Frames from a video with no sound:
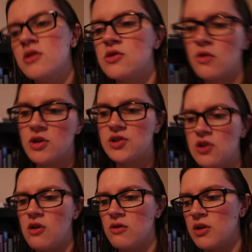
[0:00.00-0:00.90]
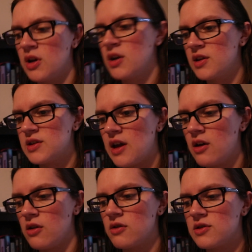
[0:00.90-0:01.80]
Sorenstone
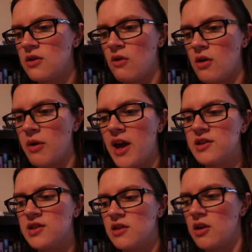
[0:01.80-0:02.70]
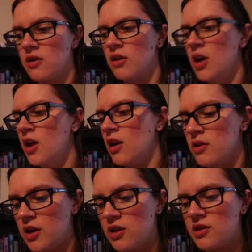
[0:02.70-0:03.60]
tails or heads and then
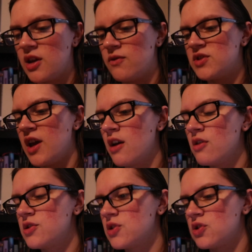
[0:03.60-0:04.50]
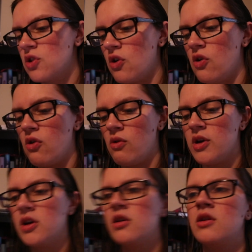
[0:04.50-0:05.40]
Lightning Dave tails. So
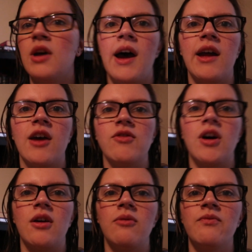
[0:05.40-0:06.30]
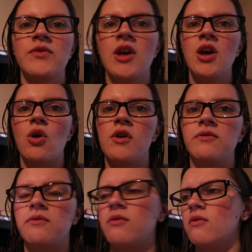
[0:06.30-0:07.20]
I have a
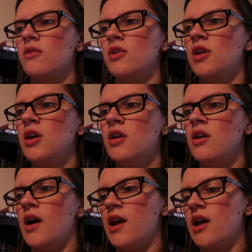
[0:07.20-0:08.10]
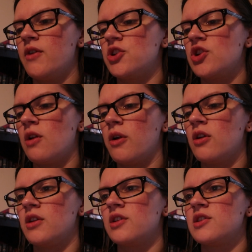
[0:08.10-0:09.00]
coin, I have a
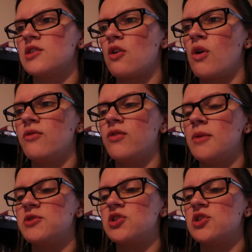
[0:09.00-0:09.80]
generator that does a coin flip.